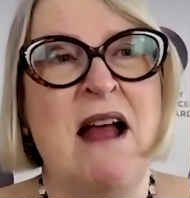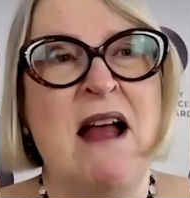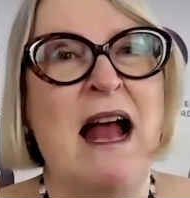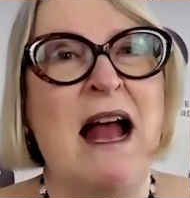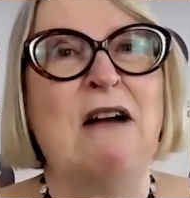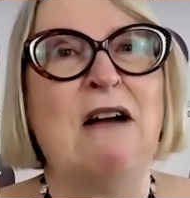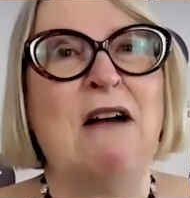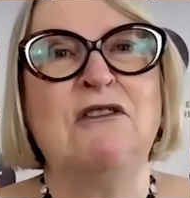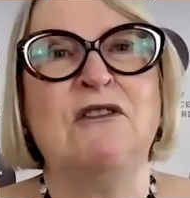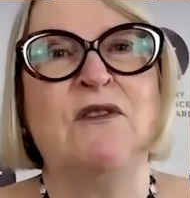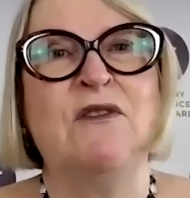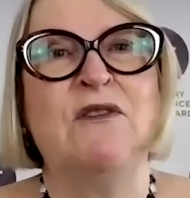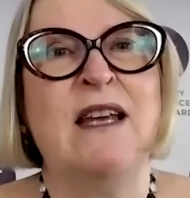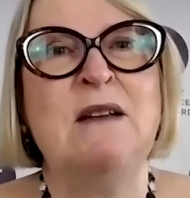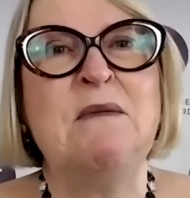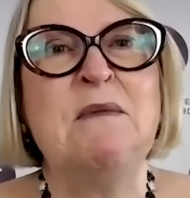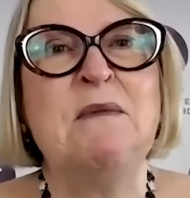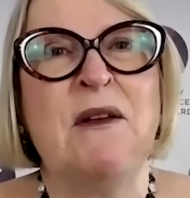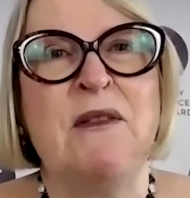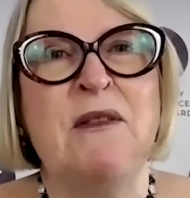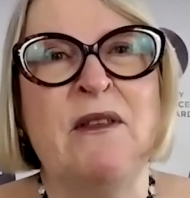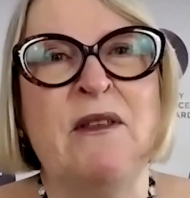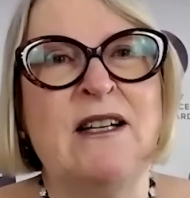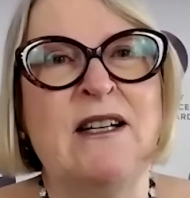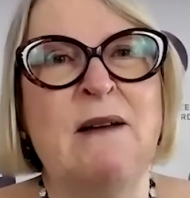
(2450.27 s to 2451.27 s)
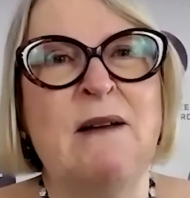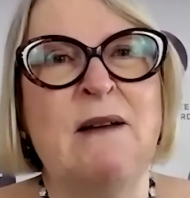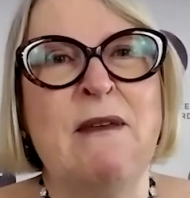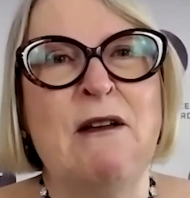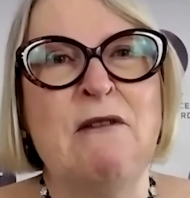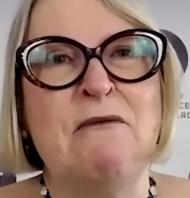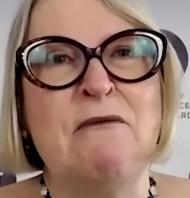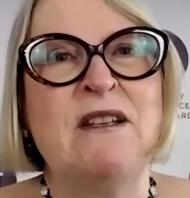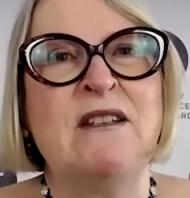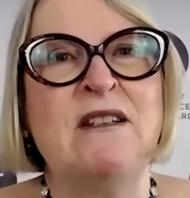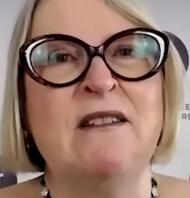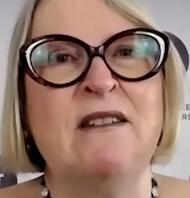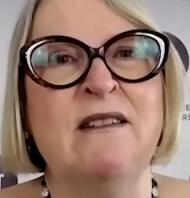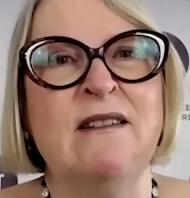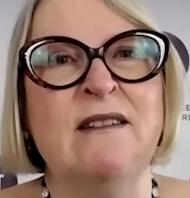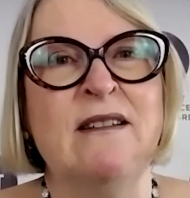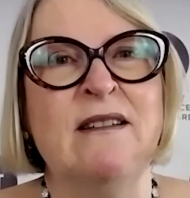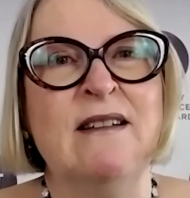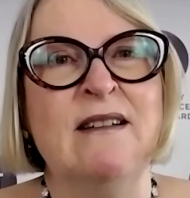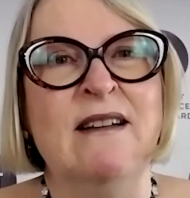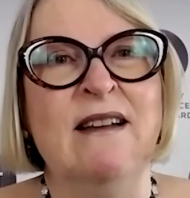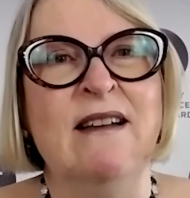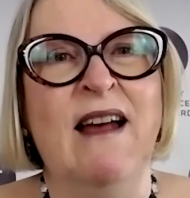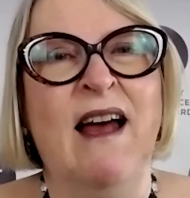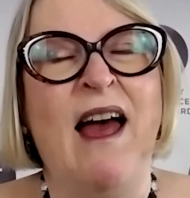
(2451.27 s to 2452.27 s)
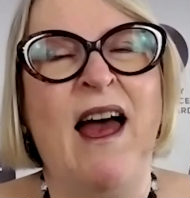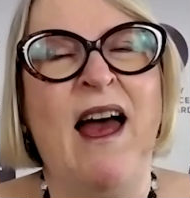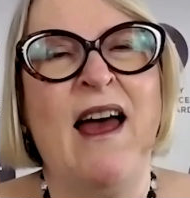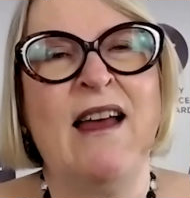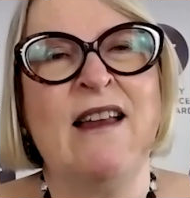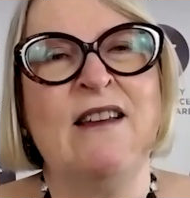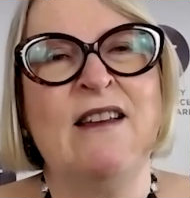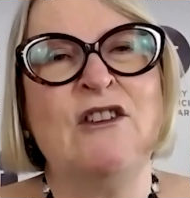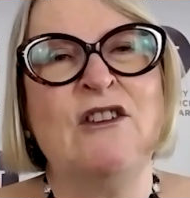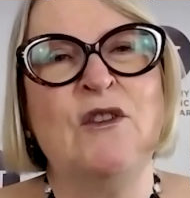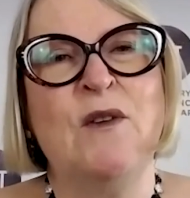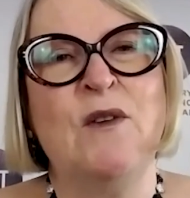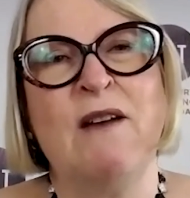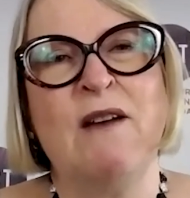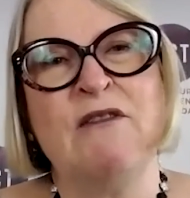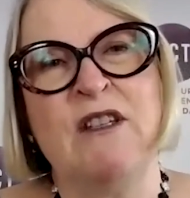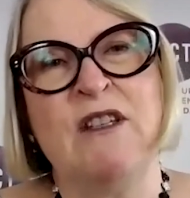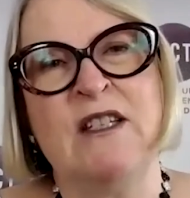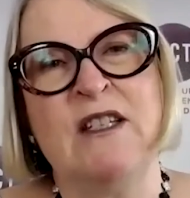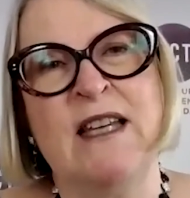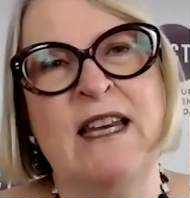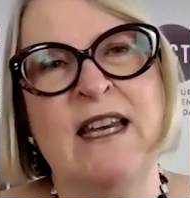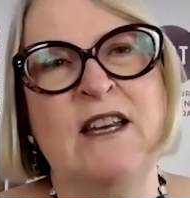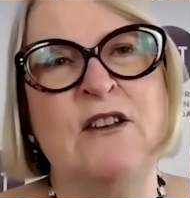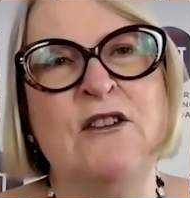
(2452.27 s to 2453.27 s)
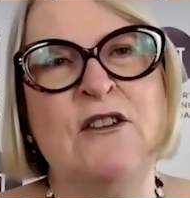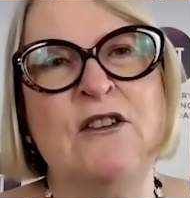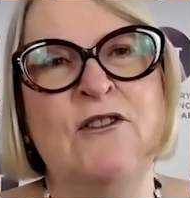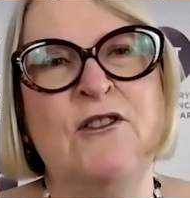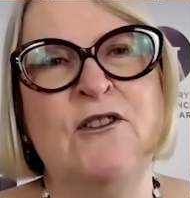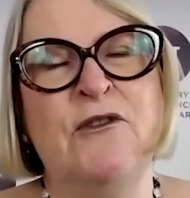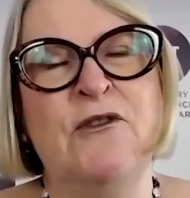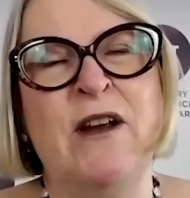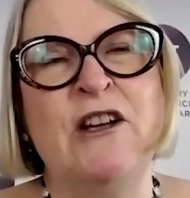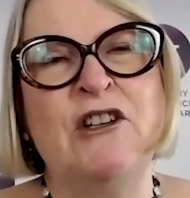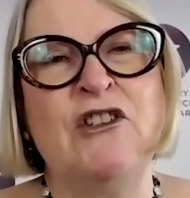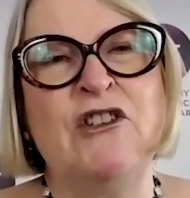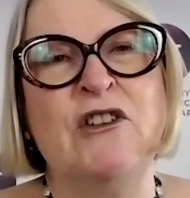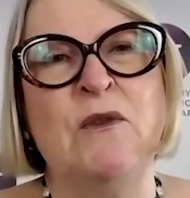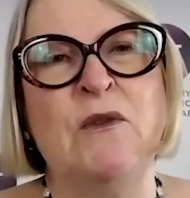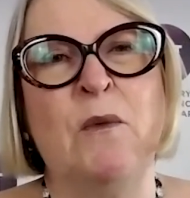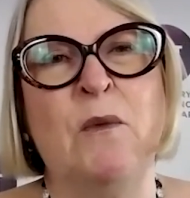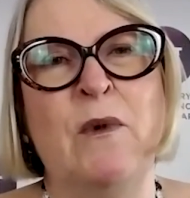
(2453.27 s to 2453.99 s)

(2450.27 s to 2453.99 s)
out of date by the time they're written, and you have to take a new direction.